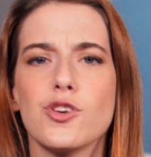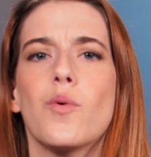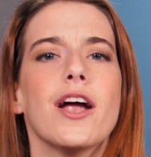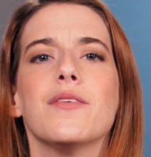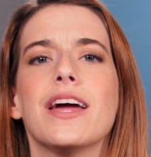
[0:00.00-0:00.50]
So
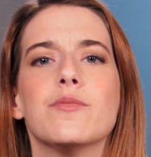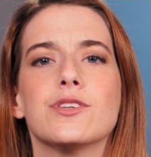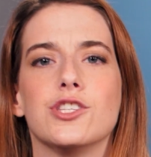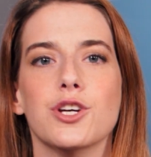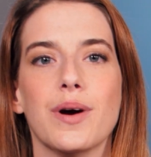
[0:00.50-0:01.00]
why do
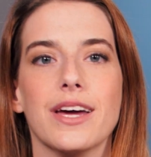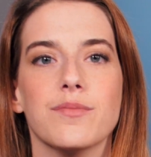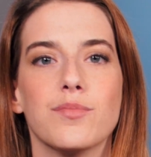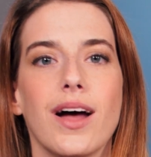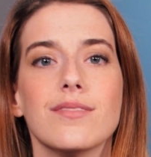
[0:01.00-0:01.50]
animals do it?
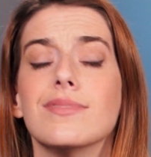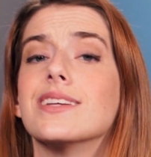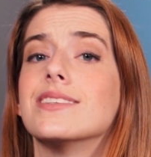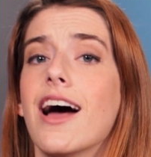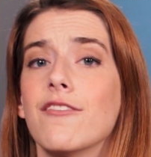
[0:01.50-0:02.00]
Well,
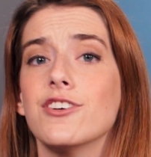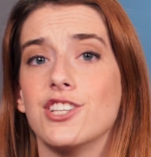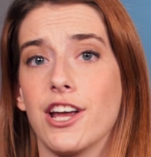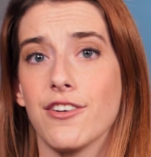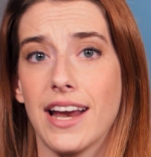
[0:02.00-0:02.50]
it's not for
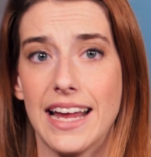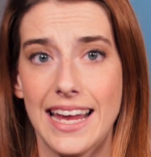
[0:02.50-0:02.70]
generating